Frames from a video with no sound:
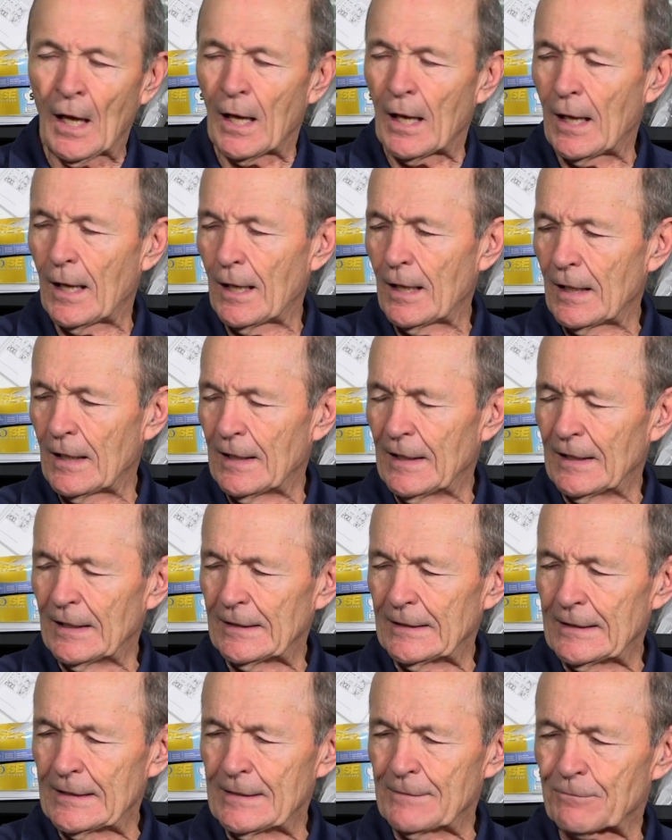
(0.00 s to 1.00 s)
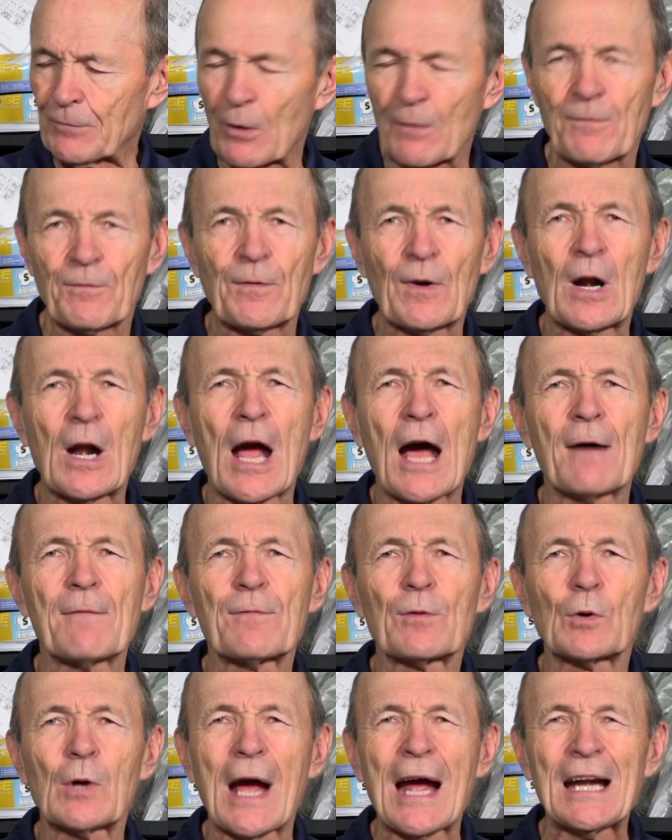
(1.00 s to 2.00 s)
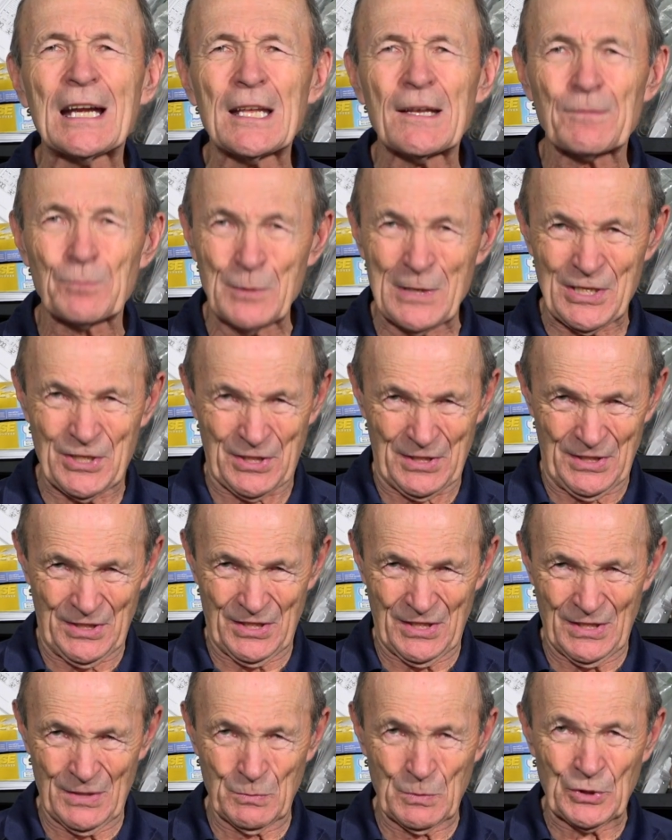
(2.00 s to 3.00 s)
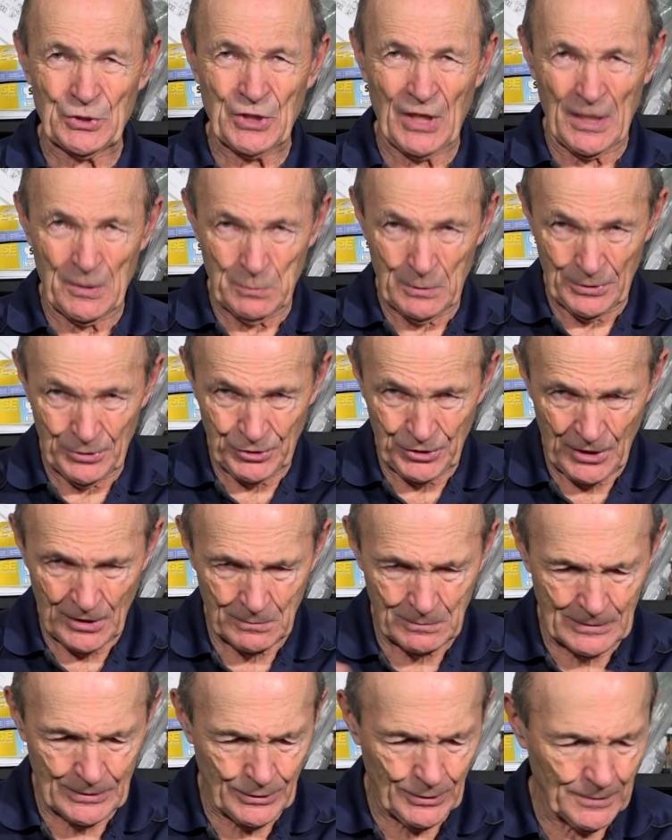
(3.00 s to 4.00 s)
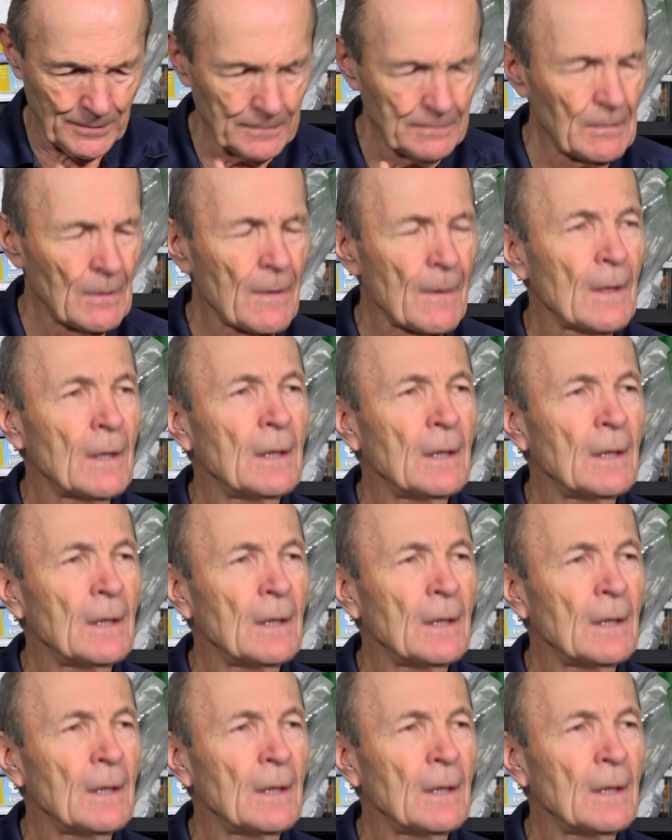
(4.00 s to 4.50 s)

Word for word: Uh, uh, for a variety of reasons, which I will share with you.